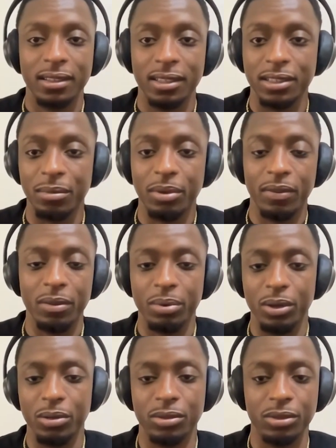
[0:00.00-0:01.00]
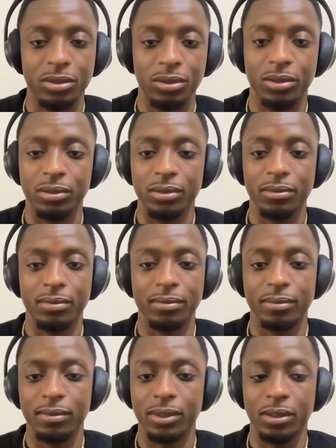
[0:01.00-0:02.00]
jump off the boat. So,
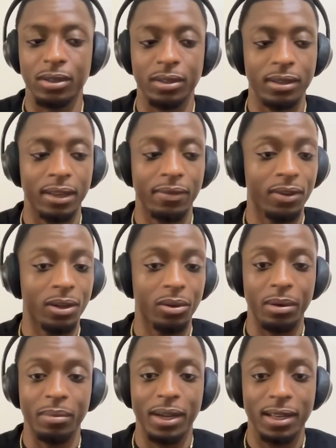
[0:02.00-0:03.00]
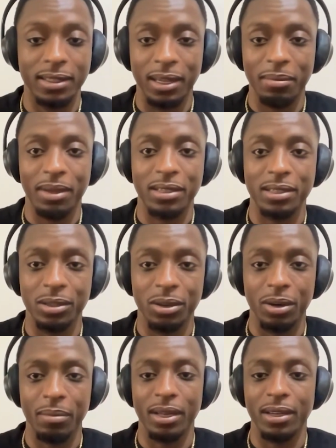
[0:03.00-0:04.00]
I followed right behind, tied my sneaker
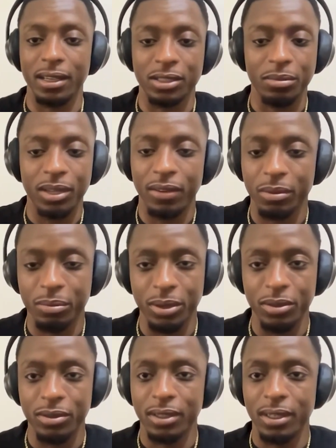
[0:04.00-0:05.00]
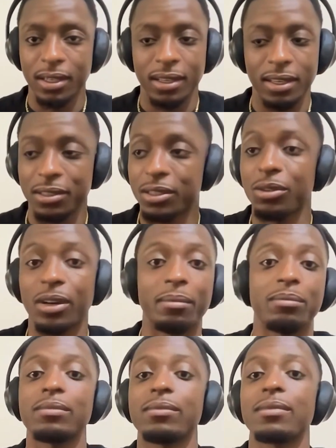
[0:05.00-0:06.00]
around my neck, jumped off the boat. Next thing you
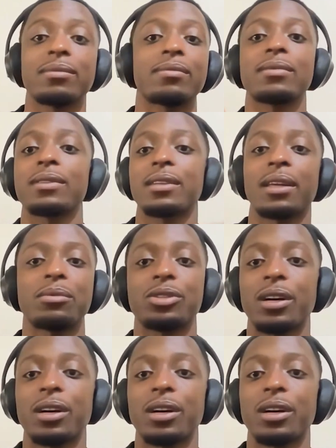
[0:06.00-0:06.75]
know, I'm trying